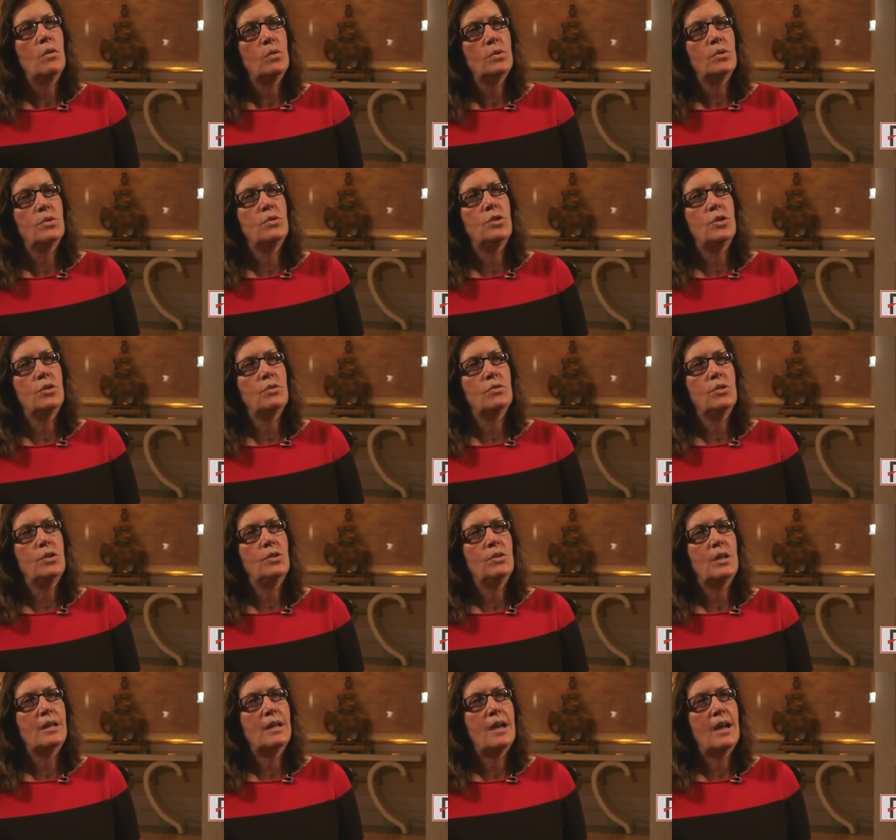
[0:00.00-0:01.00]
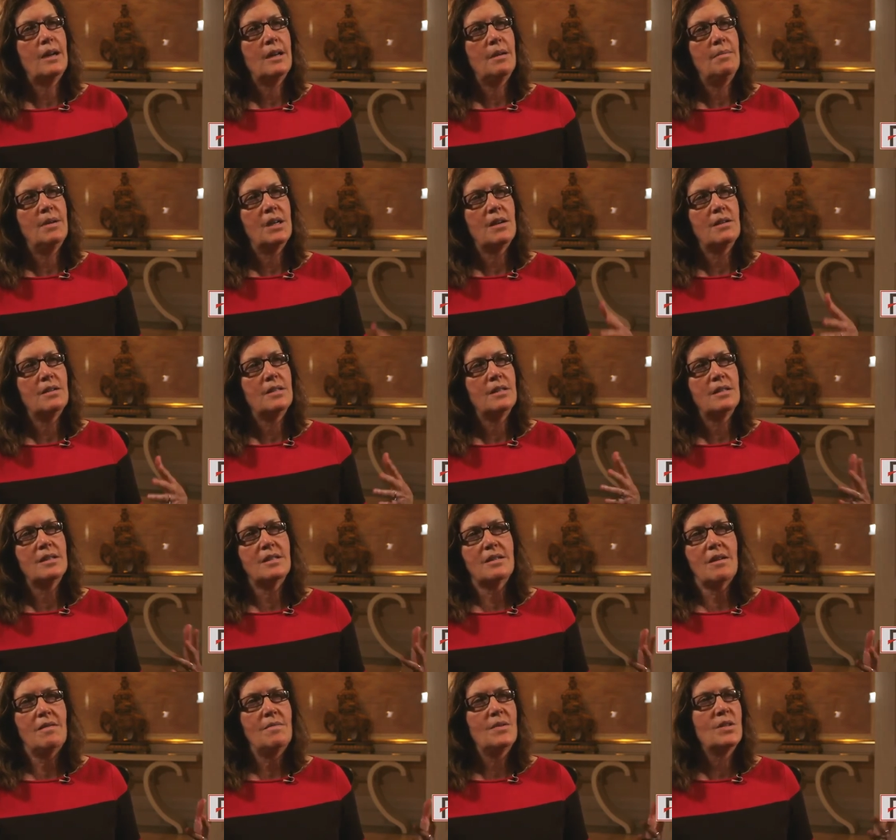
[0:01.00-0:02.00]
older children who get acne because
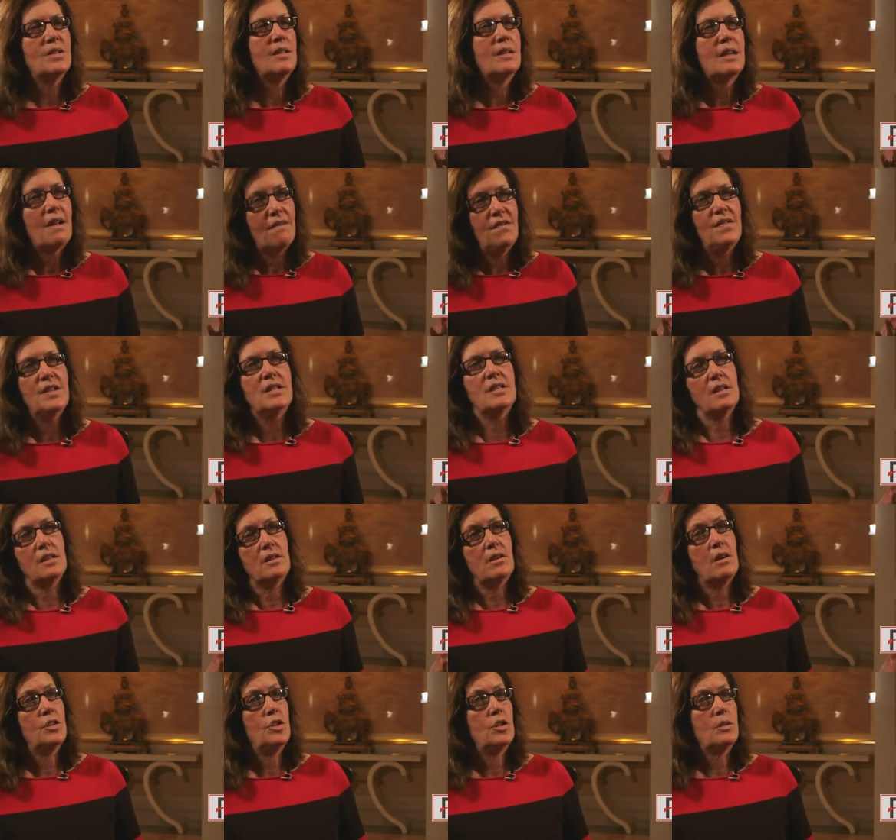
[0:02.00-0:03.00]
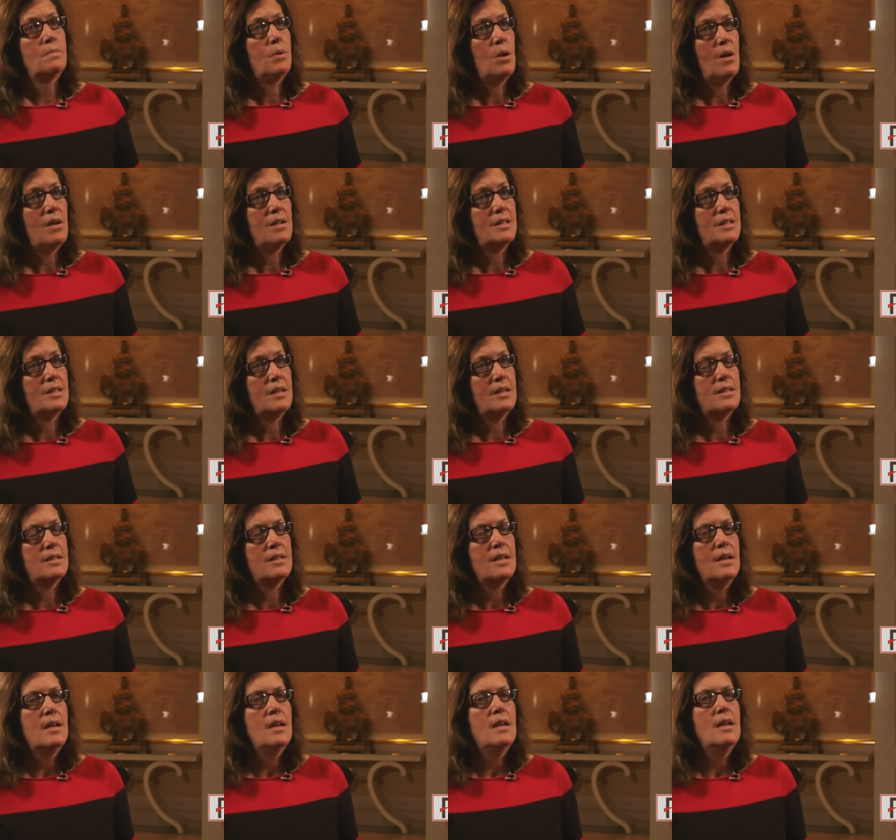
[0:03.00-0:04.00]
it's almost like a physiologic
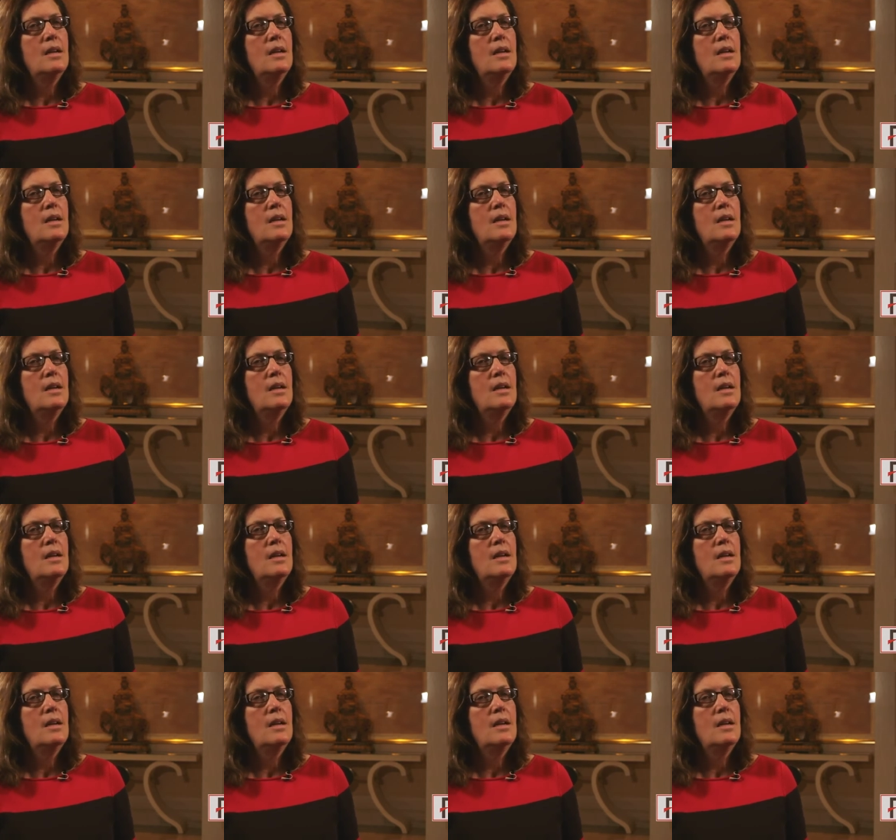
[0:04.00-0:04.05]
process.